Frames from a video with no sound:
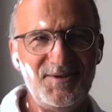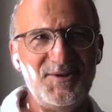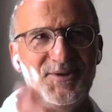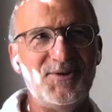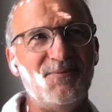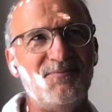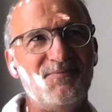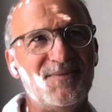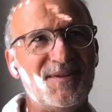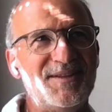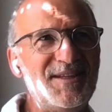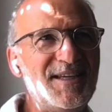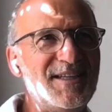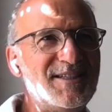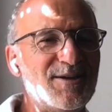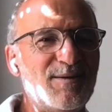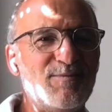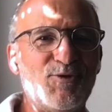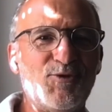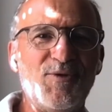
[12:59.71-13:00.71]
you know,
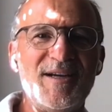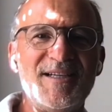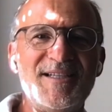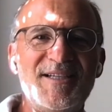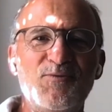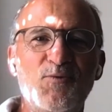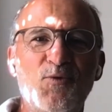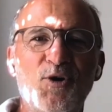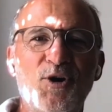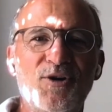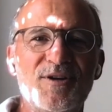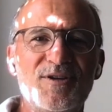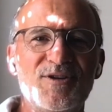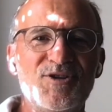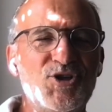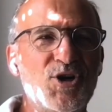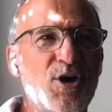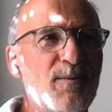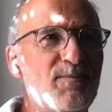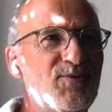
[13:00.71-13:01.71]
did some crazy
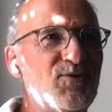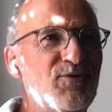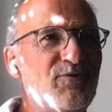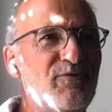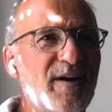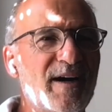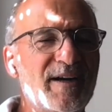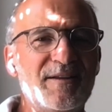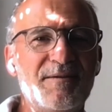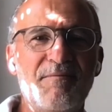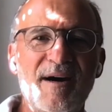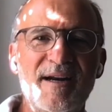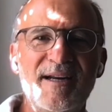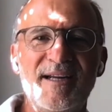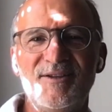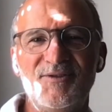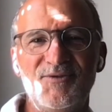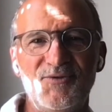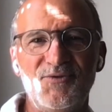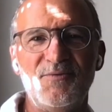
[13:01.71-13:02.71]
work job to find the money
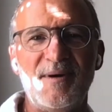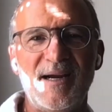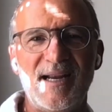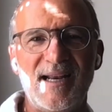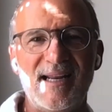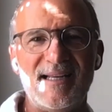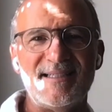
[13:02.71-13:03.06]
yeah. to do my